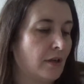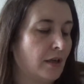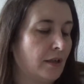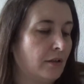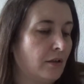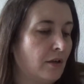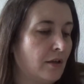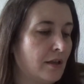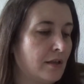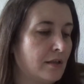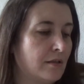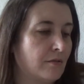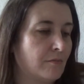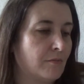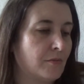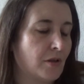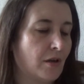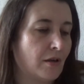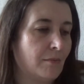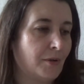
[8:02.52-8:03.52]
I got this some
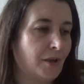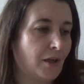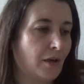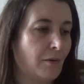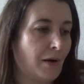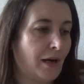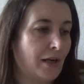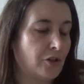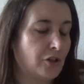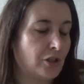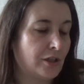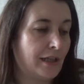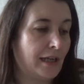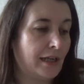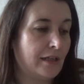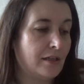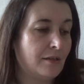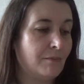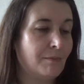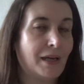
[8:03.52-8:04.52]
time ago actually,
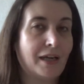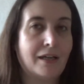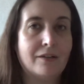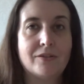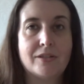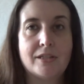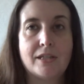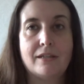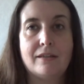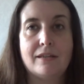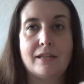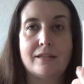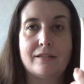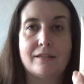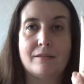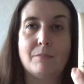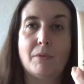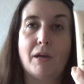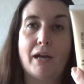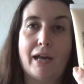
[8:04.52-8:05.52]
and you may have seen this
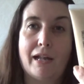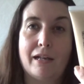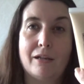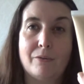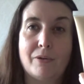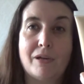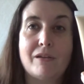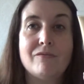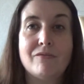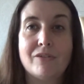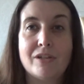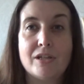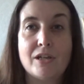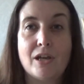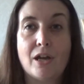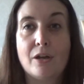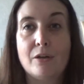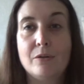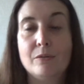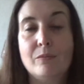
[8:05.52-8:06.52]
in my Halloween
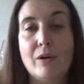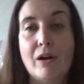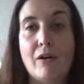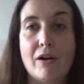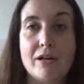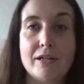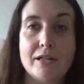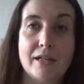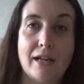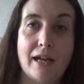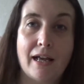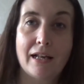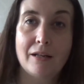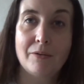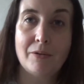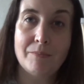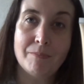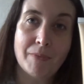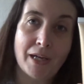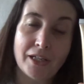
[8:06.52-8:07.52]
video where I did a
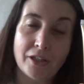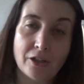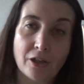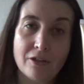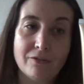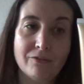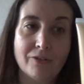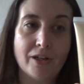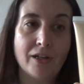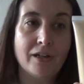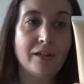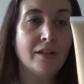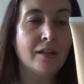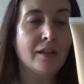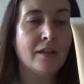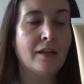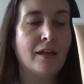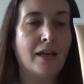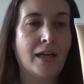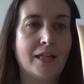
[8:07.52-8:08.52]
Halloween makeover.
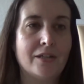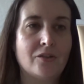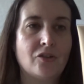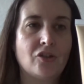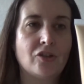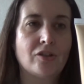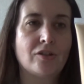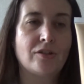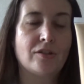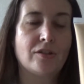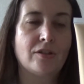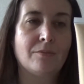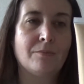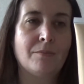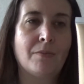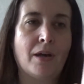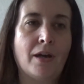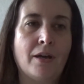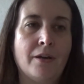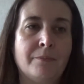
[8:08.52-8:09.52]
It's just
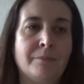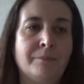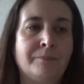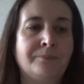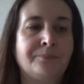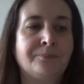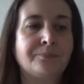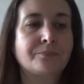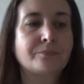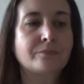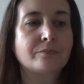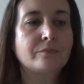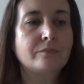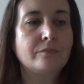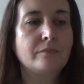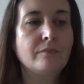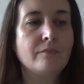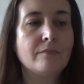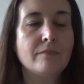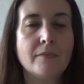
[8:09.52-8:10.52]
some
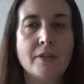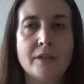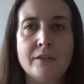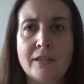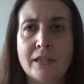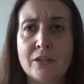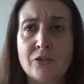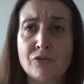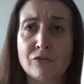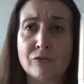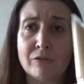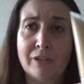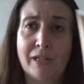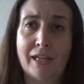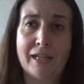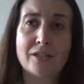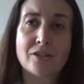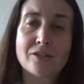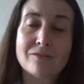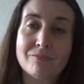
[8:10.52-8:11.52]
Natural
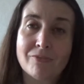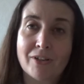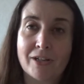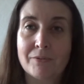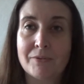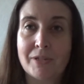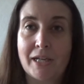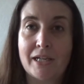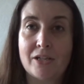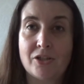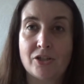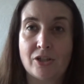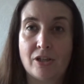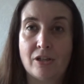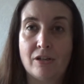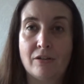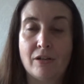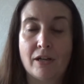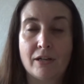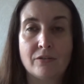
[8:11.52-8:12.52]
Collection
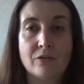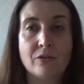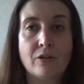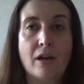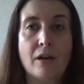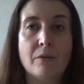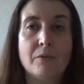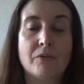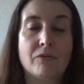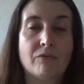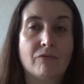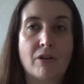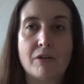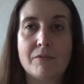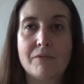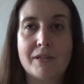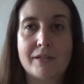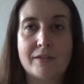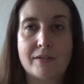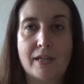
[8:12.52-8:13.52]
foundation. I thought I would
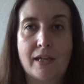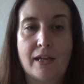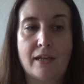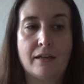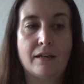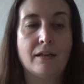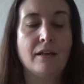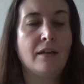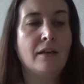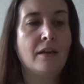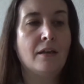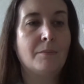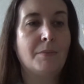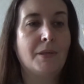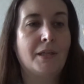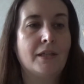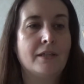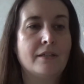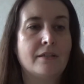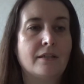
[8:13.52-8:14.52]
throw this in
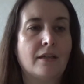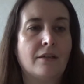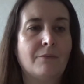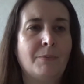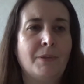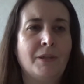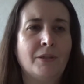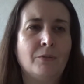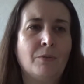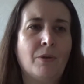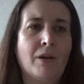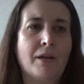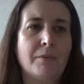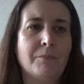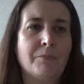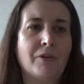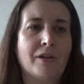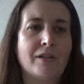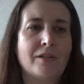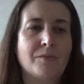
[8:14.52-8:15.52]
because I've been quite
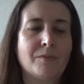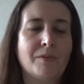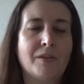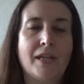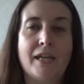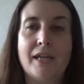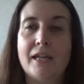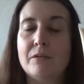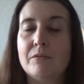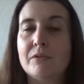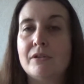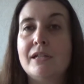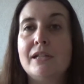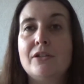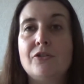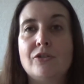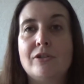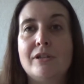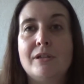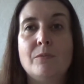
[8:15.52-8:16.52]
impressed with it. It was
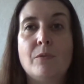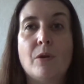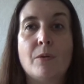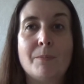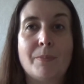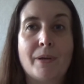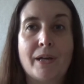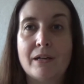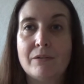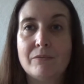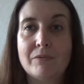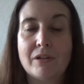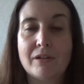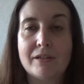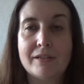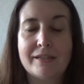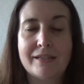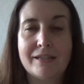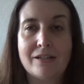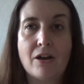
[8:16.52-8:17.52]
literally
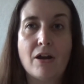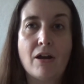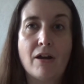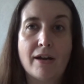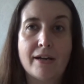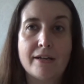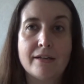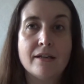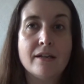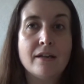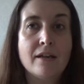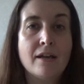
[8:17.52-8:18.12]
£1.99.